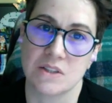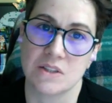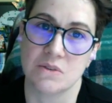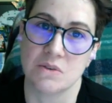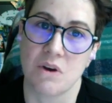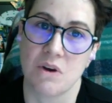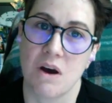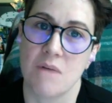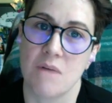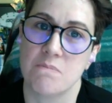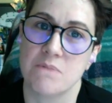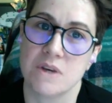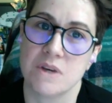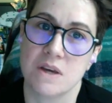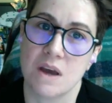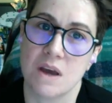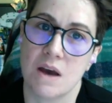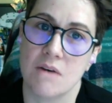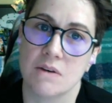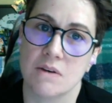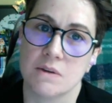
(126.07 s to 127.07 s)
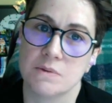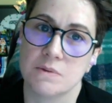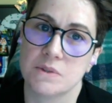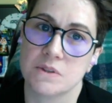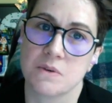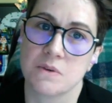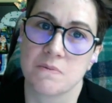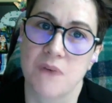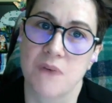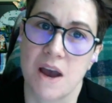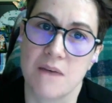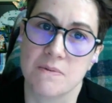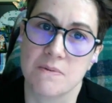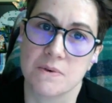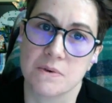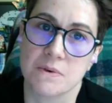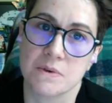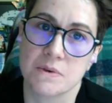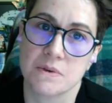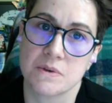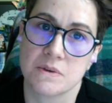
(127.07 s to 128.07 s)
to not be out of
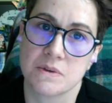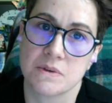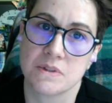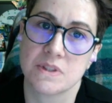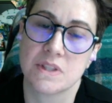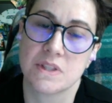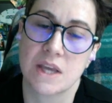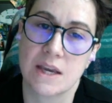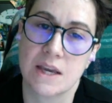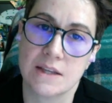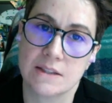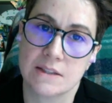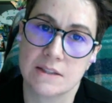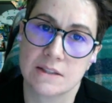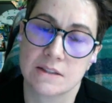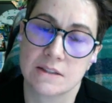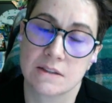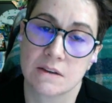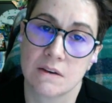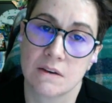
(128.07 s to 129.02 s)
survival states.